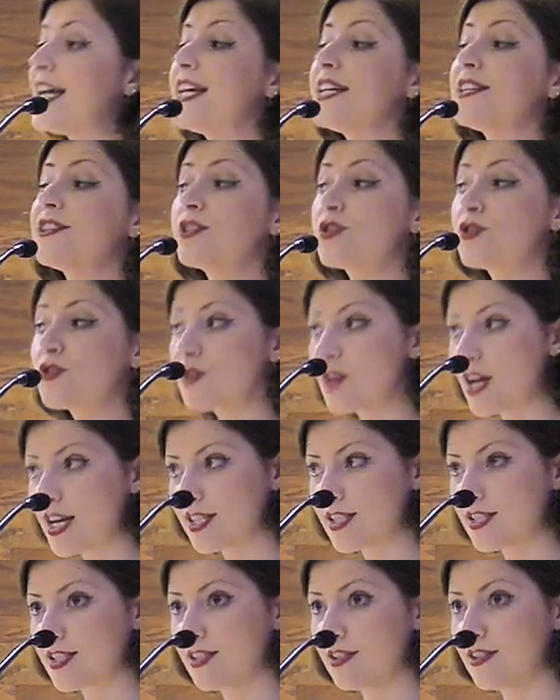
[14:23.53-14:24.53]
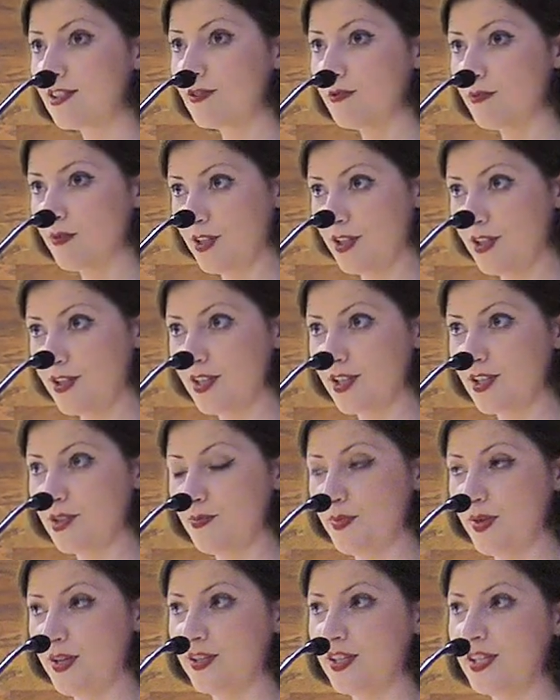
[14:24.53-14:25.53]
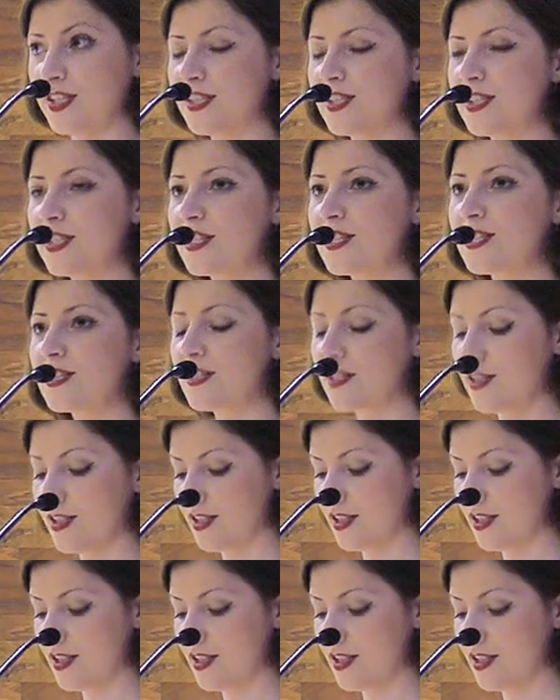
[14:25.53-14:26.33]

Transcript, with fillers: is trusted with its experience.